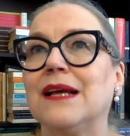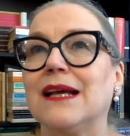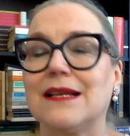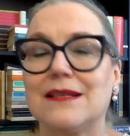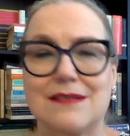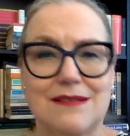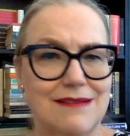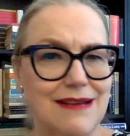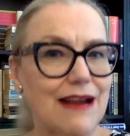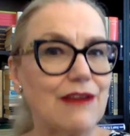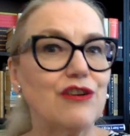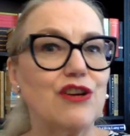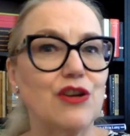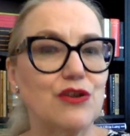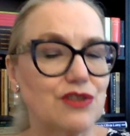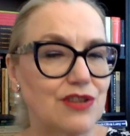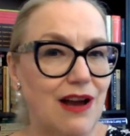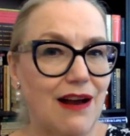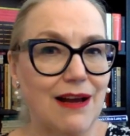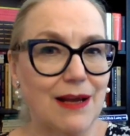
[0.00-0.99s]

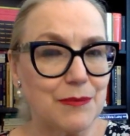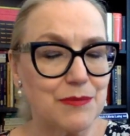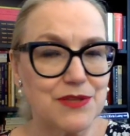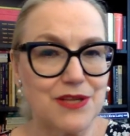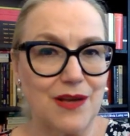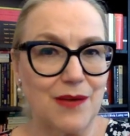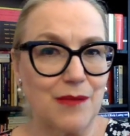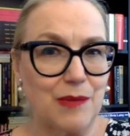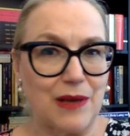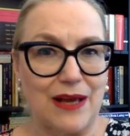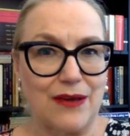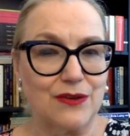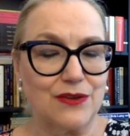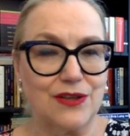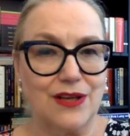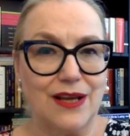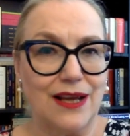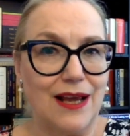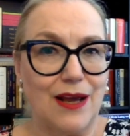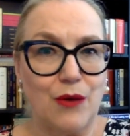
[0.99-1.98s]
stereotypes about
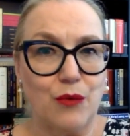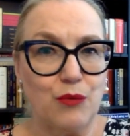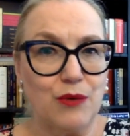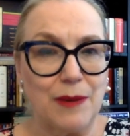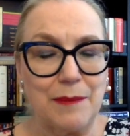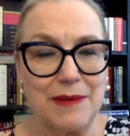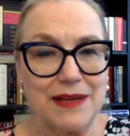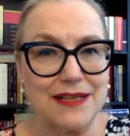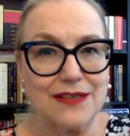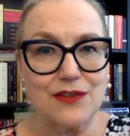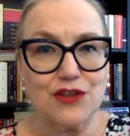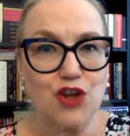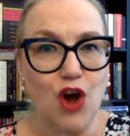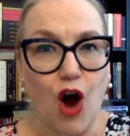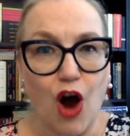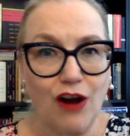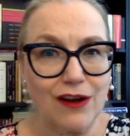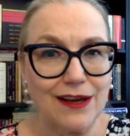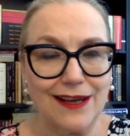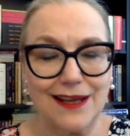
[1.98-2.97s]
women
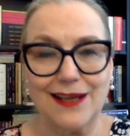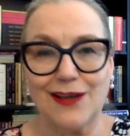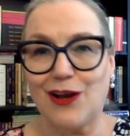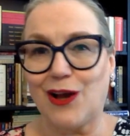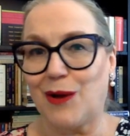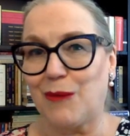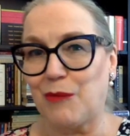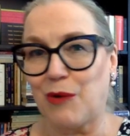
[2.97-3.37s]
talking